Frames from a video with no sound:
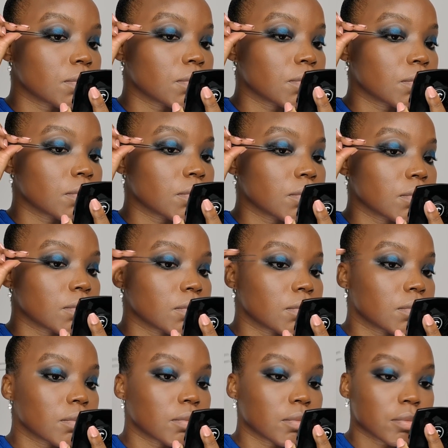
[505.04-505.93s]

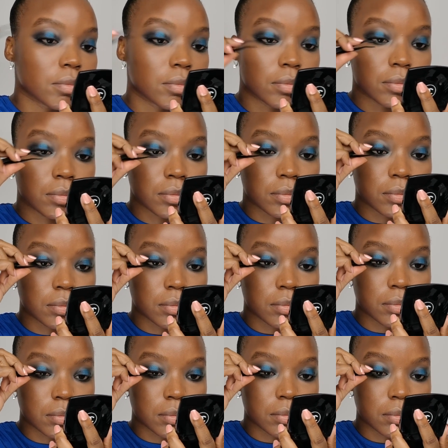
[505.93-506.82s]

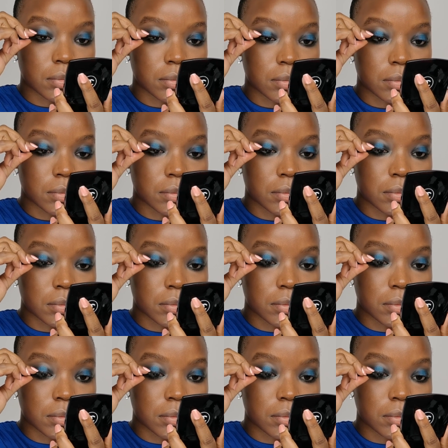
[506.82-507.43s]
[no speech]